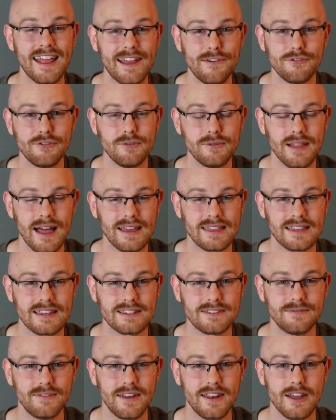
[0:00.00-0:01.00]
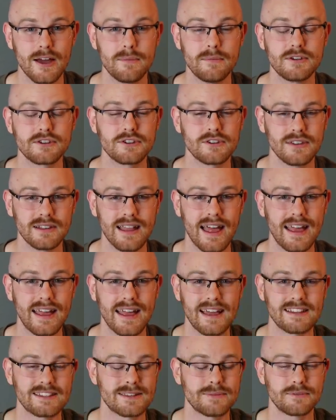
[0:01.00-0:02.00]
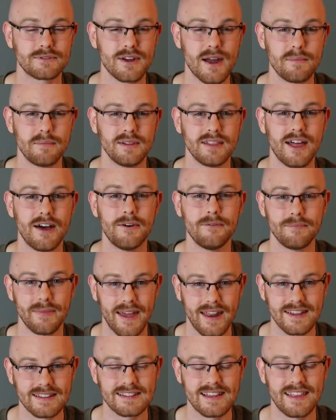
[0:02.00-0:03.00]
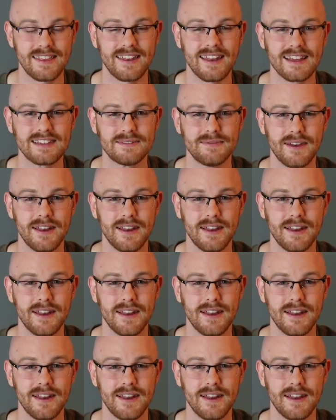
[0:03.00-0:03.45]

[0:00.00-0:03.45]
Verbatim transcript: If you like this video, be sure to like and subscribe below, and I'll see you in the next